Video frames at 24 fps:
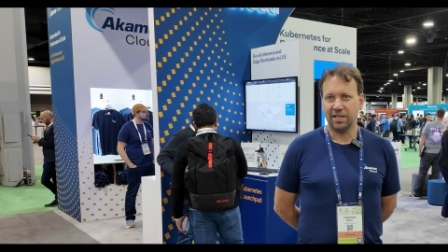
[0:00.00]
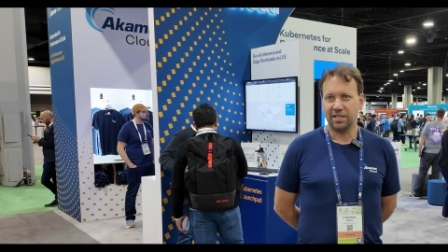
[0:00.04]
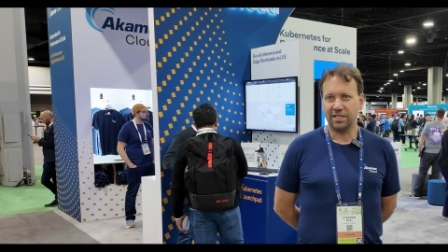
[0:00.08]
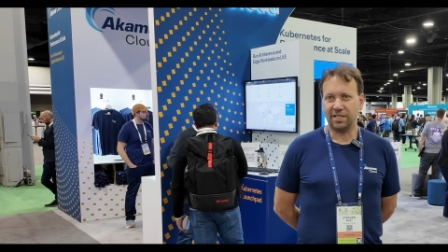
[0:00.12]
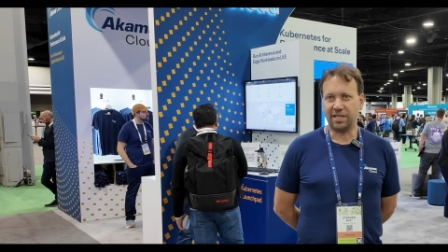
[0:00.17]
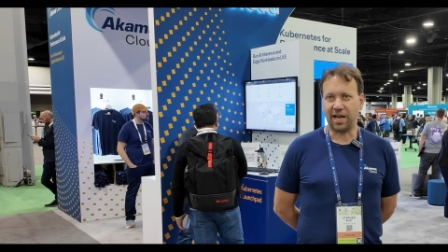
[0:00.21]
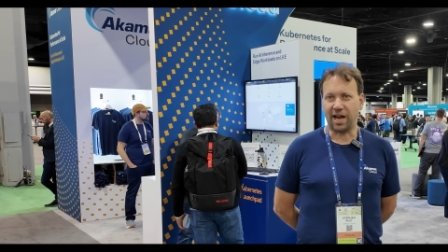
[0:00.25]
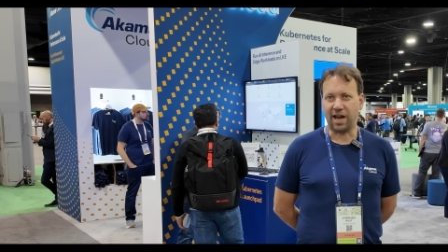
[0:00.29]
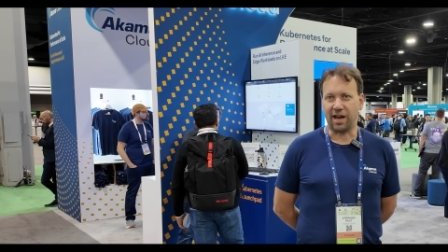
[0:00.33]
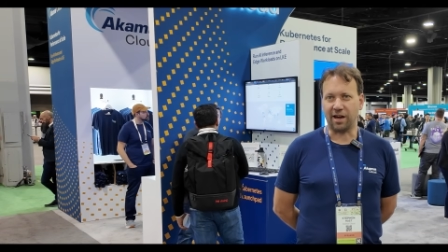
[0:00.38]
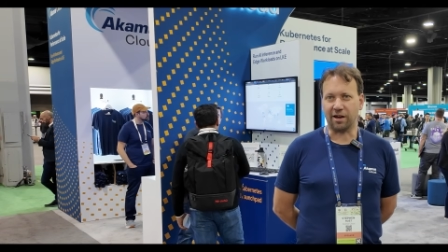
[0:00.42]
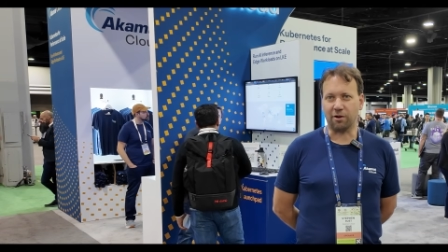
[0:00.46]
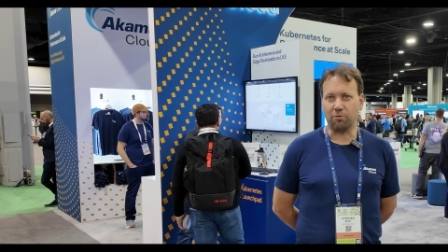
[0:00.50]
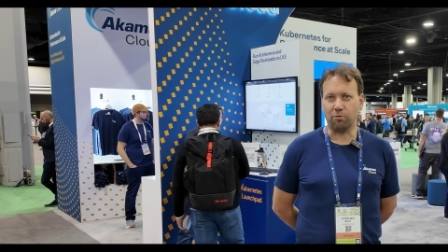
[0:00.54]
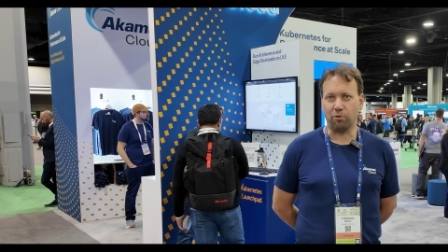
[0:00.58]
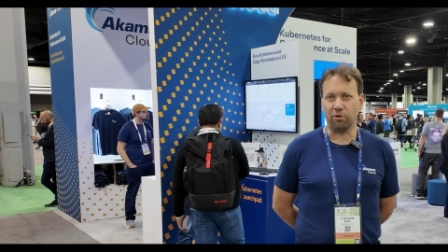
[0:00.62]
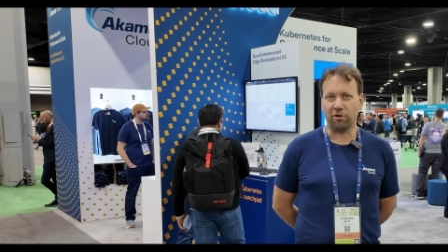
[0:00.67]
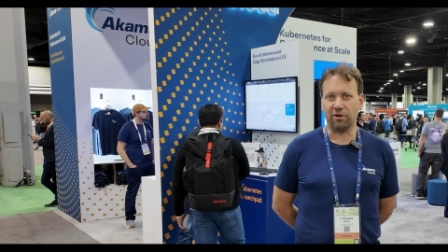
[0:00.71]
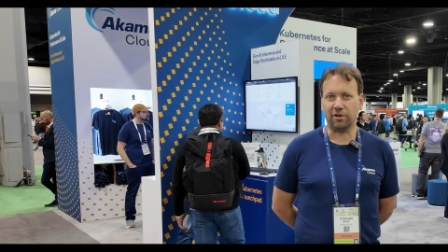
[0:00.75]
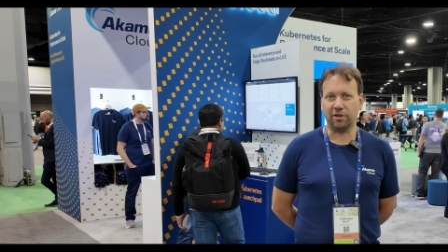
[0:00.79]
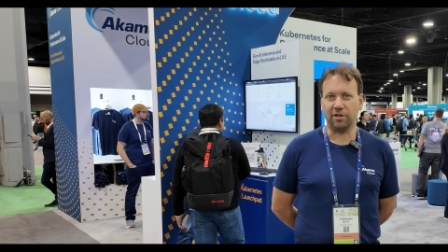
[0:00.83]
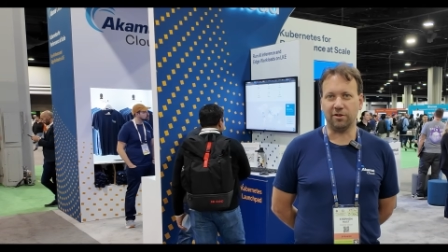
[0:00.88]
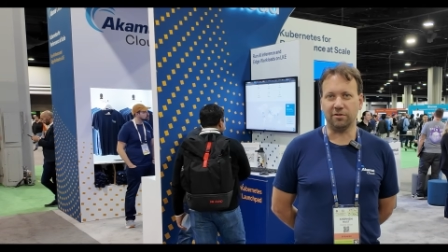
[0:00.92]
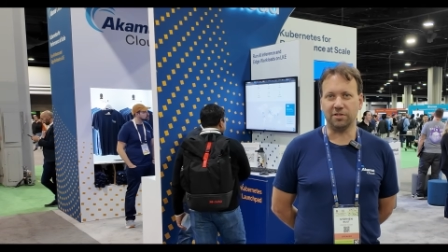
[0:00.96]
Tag
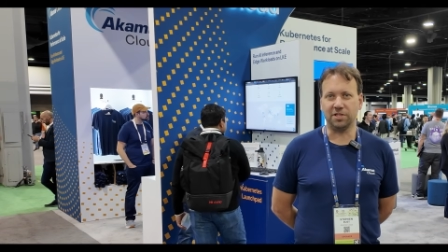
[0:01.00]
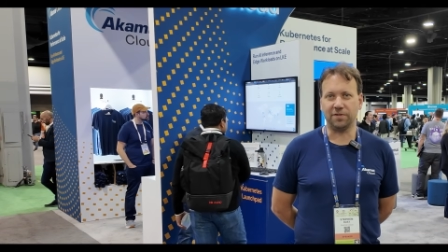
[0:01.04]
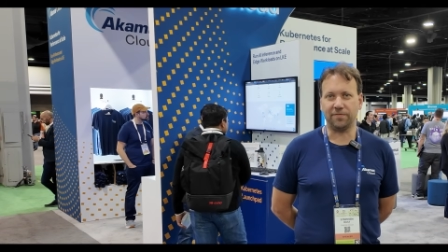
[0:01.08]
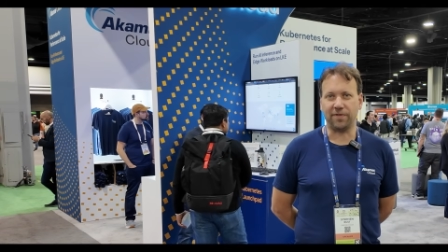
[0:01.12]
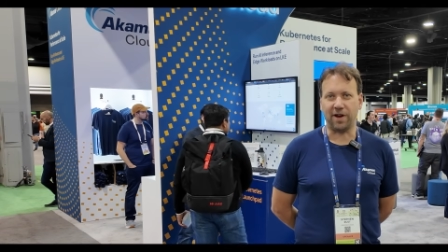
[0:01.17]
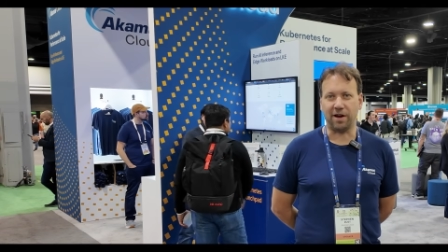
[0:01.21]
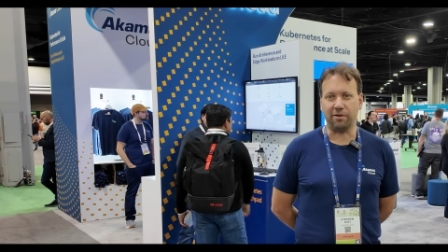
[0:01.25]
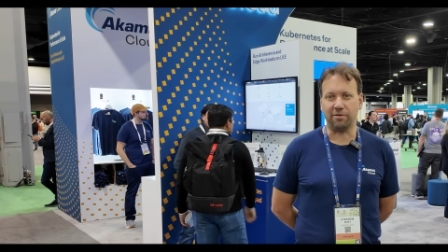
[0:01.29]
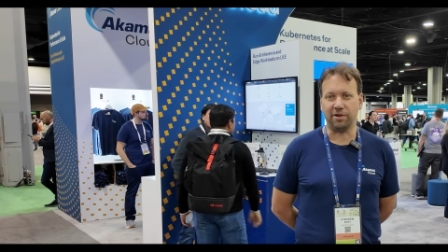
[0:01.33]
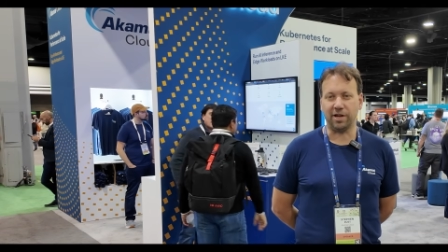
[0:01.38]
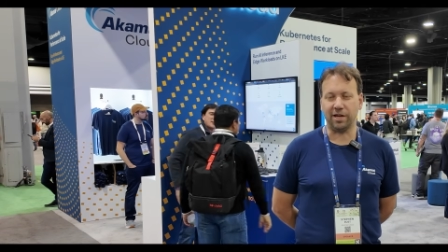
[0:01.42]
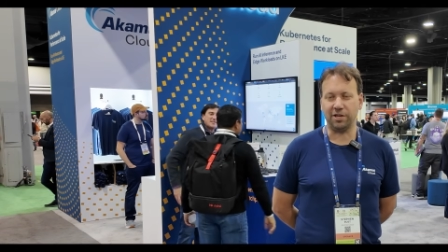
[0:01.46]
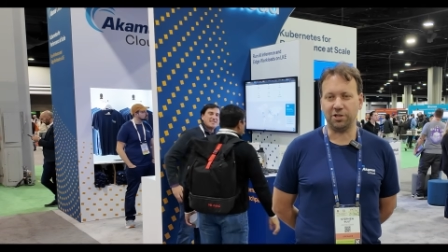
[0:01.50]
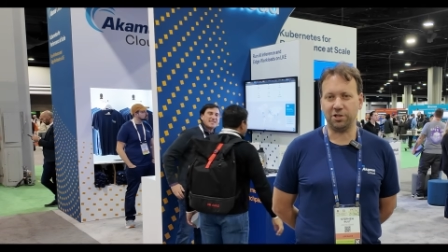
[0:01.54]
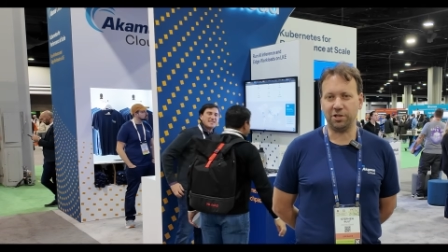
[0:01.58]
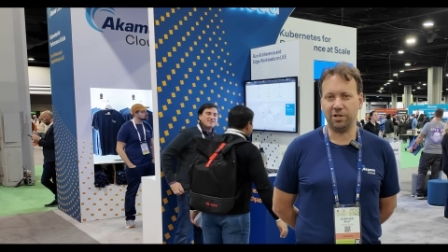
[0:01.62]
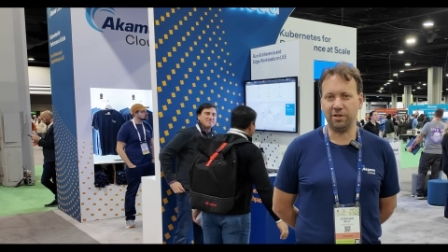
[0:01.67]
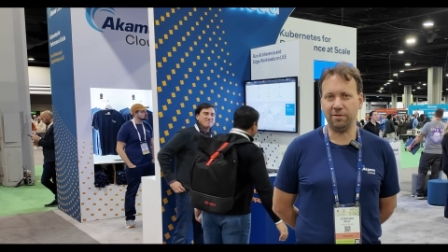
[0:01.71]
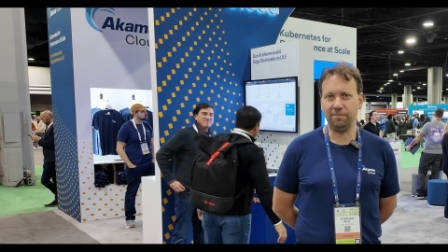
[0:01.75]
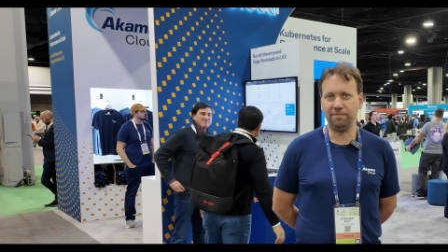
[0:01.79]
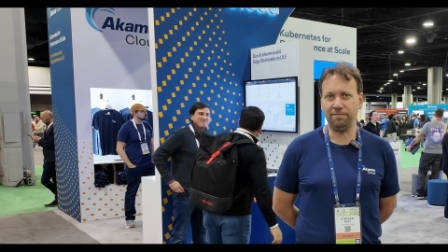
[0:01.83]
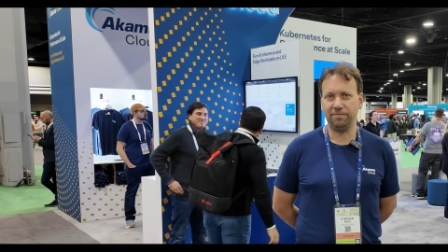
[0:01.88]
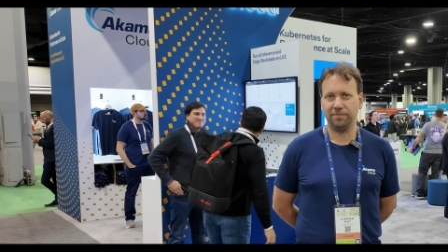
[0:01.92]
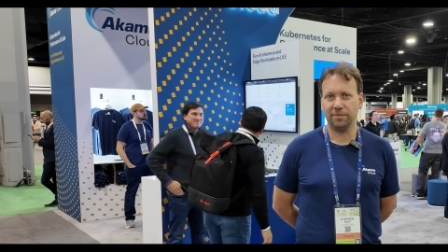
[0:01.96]
Workloads
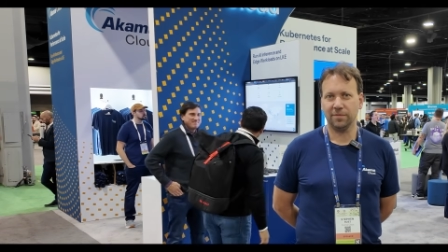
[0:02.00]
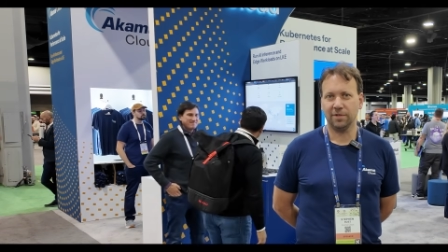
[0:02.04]
Foundation,